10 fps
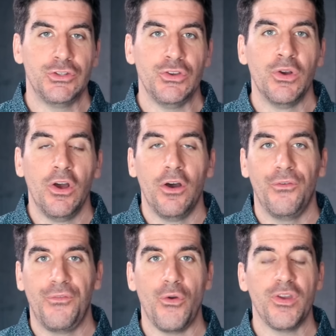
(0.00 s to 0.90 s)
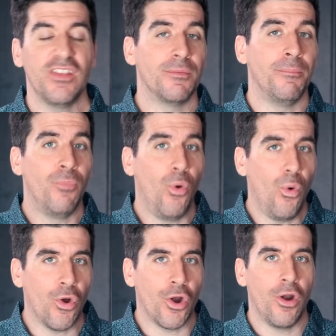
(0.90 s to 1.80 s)
to focus
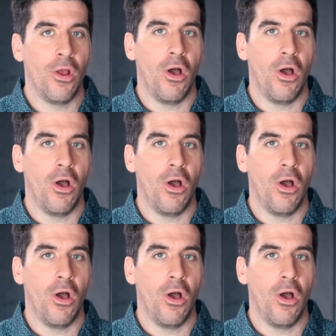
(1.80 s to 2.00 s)
more